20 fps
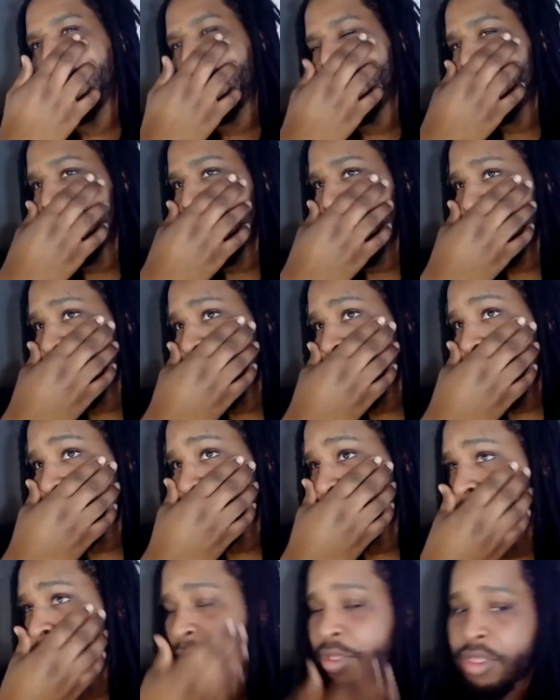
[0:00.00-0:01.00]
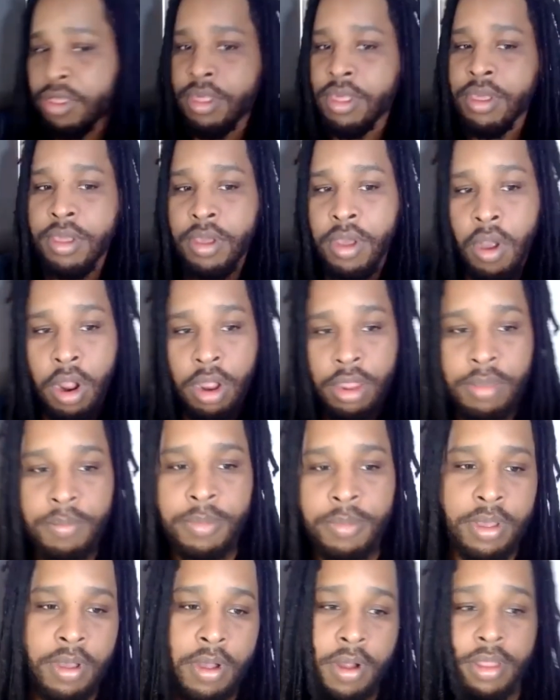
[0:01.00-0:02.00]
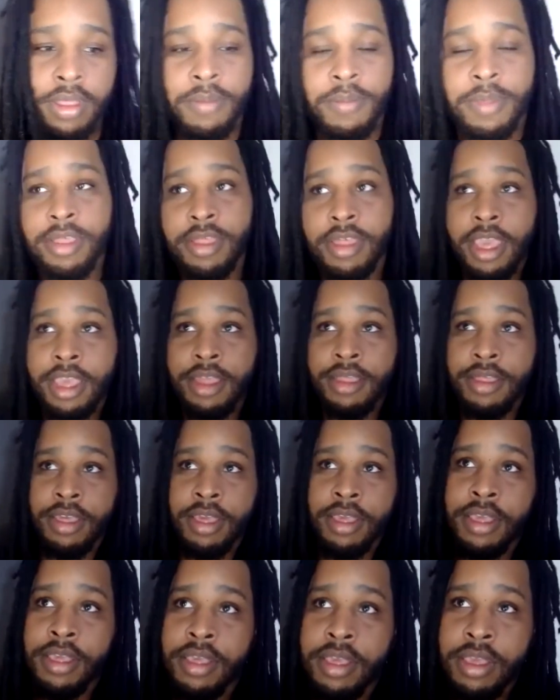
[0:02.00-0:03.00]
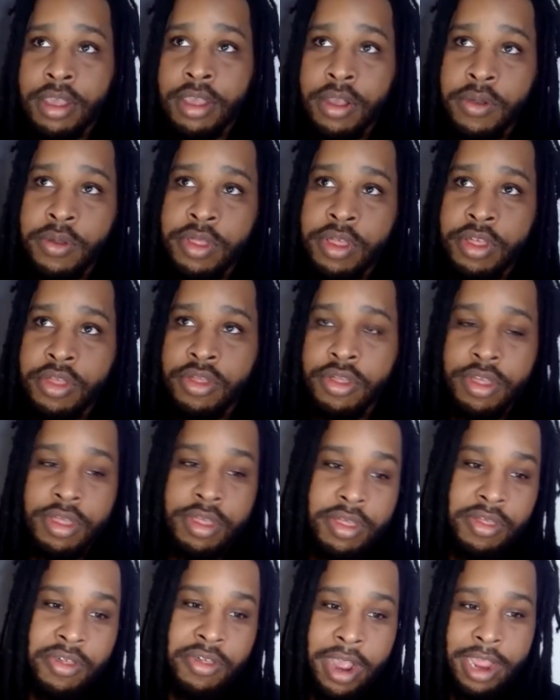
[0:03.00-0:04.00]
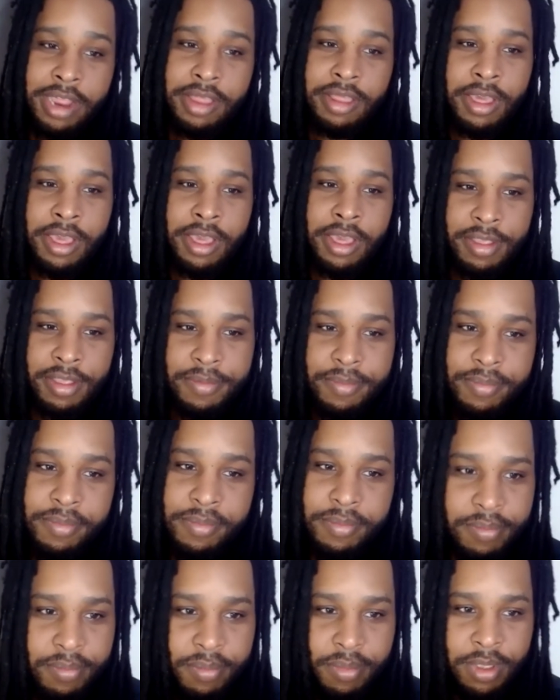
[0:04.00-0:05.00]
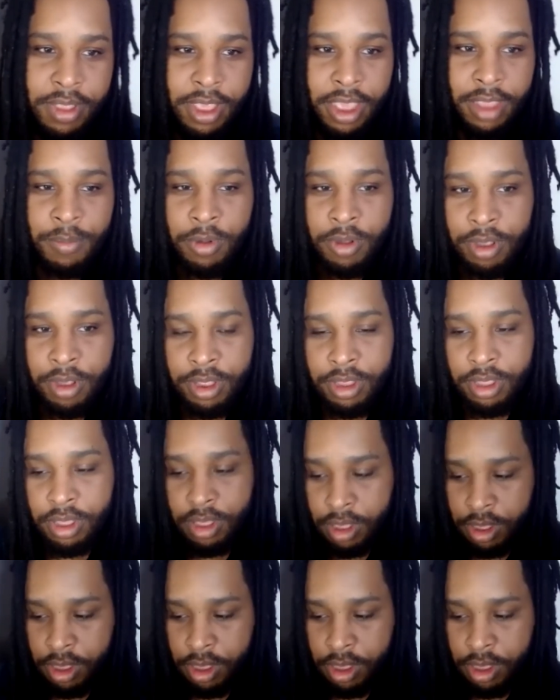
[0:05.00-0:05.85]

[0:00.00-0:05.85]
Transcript: Yeah, I mean, what's uh, Harlem? Harlem is changing. You know, it's a, it's a transient neighborhood.